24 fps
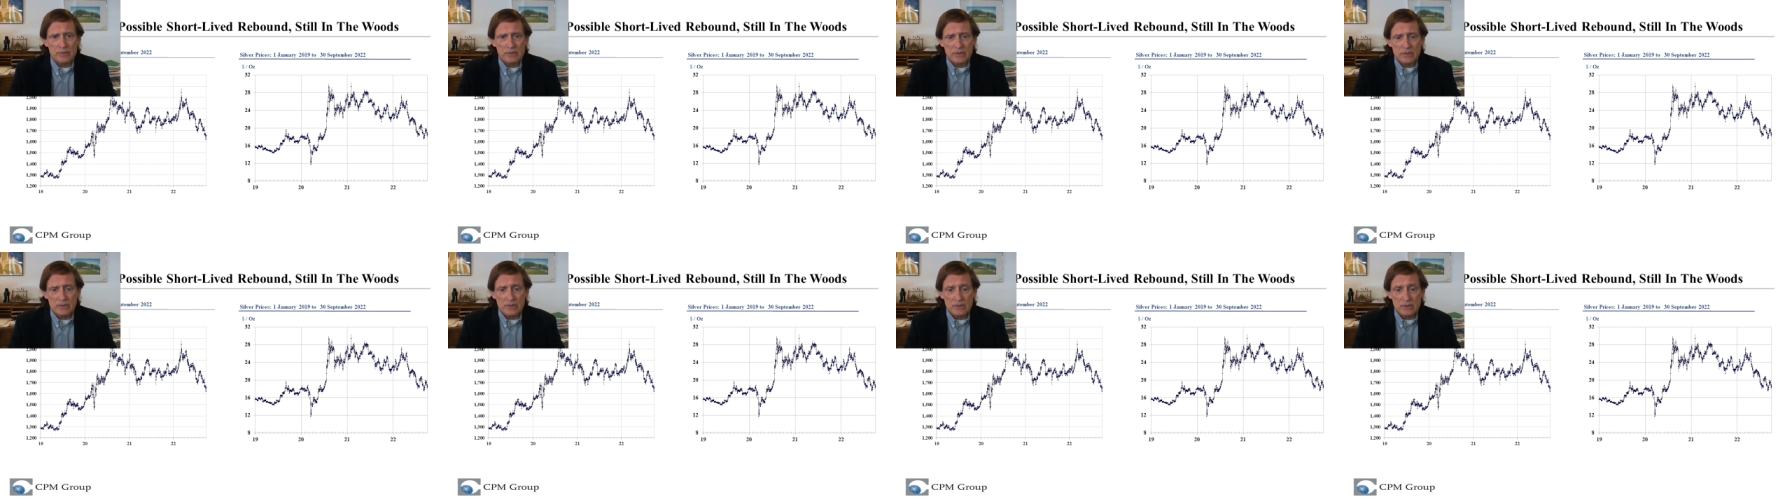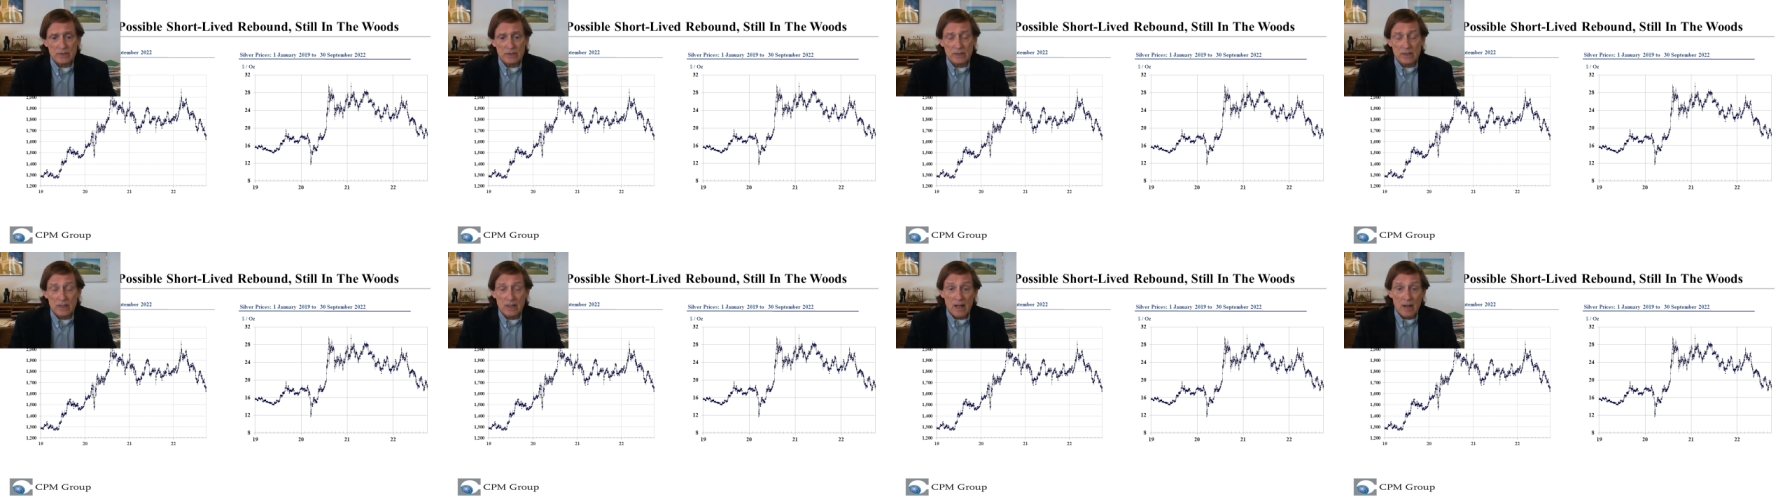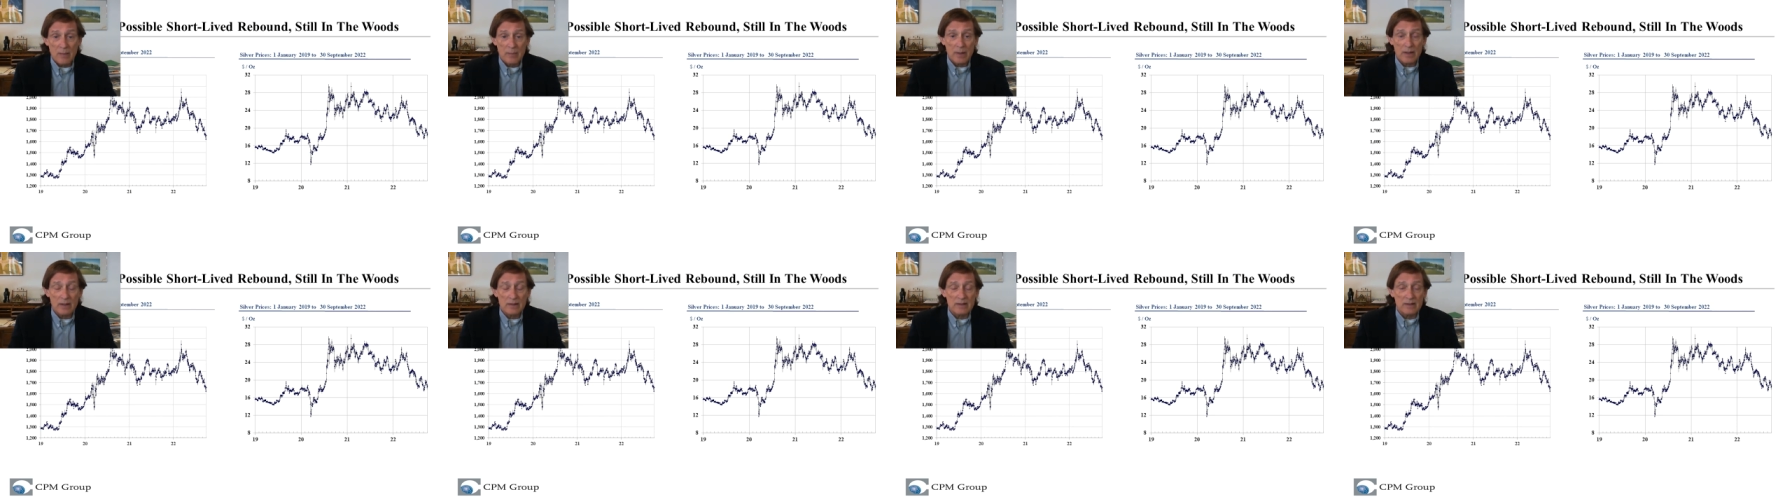position,
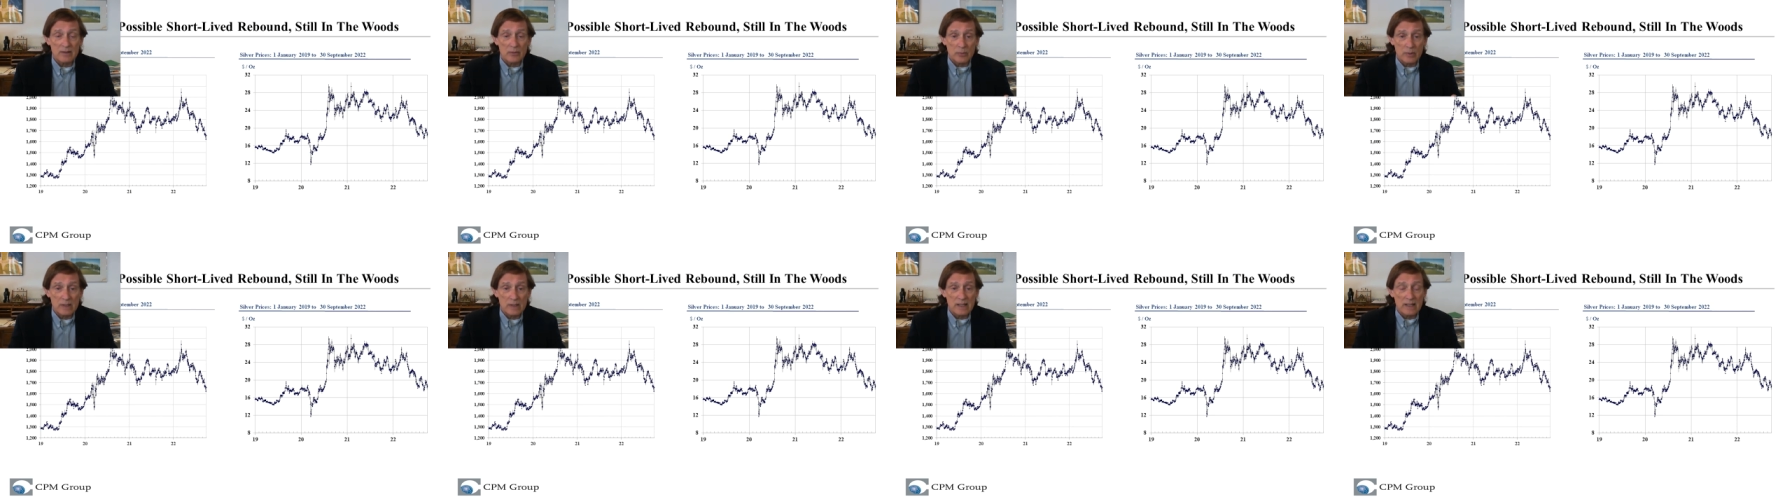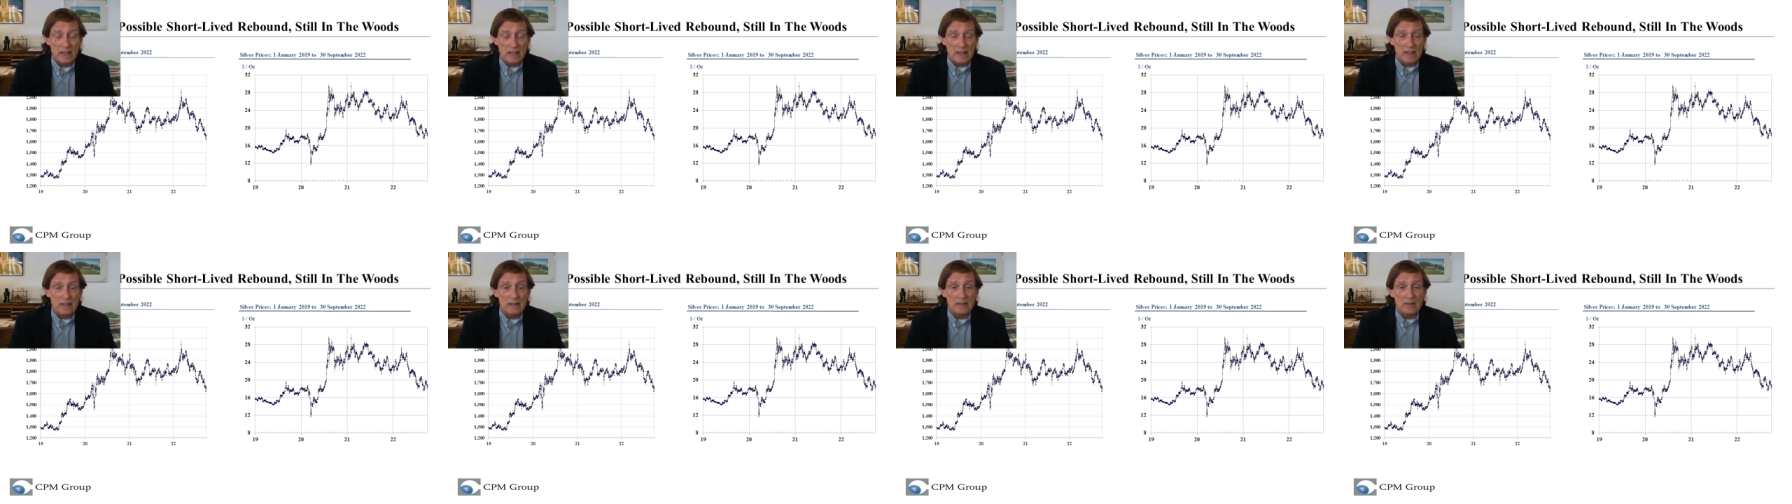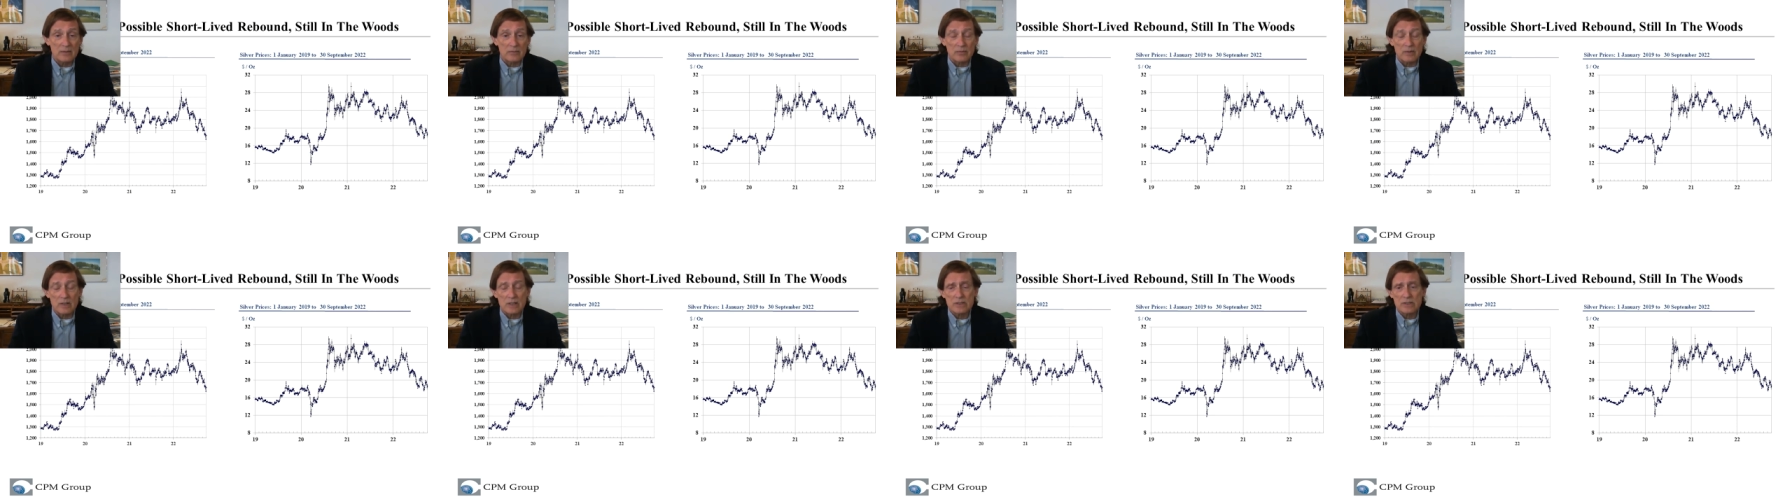apparently within
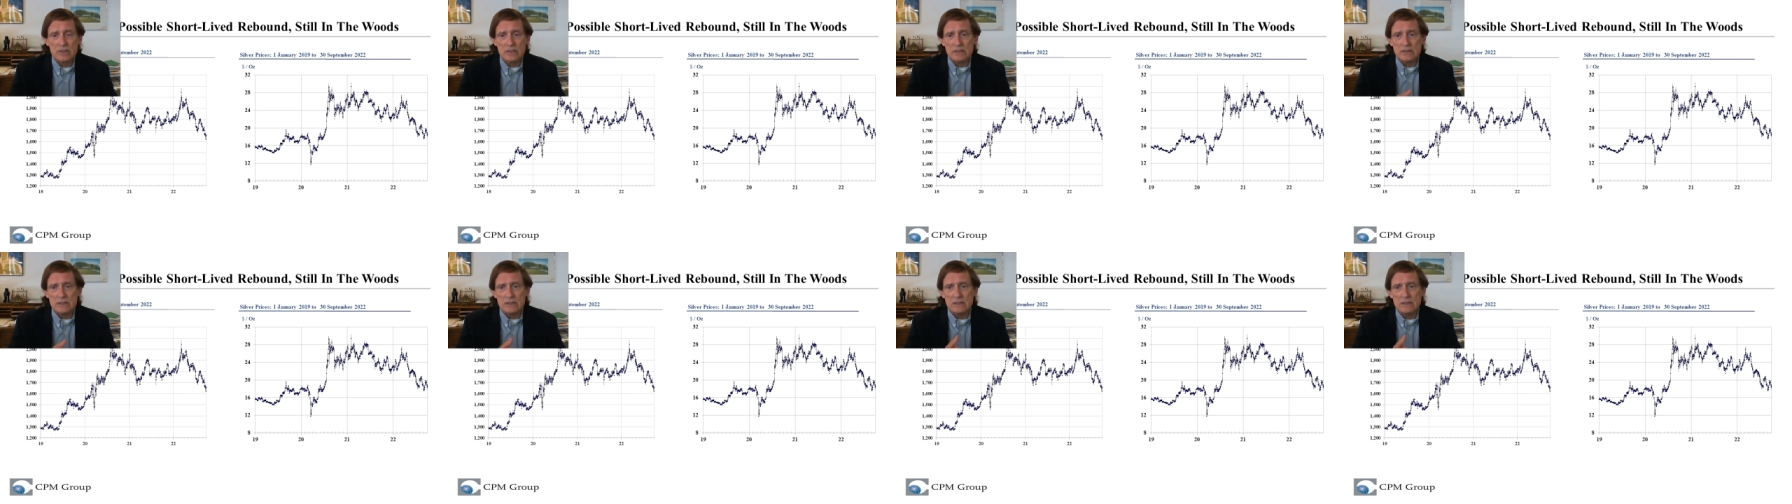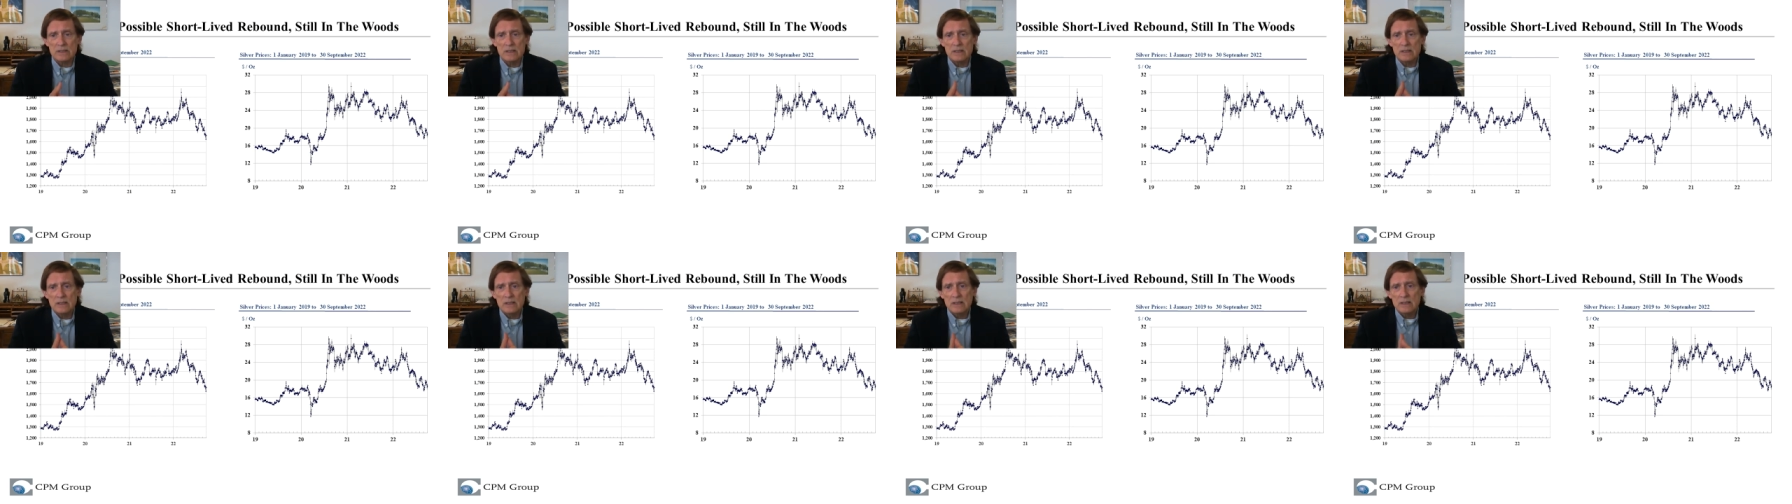the Russian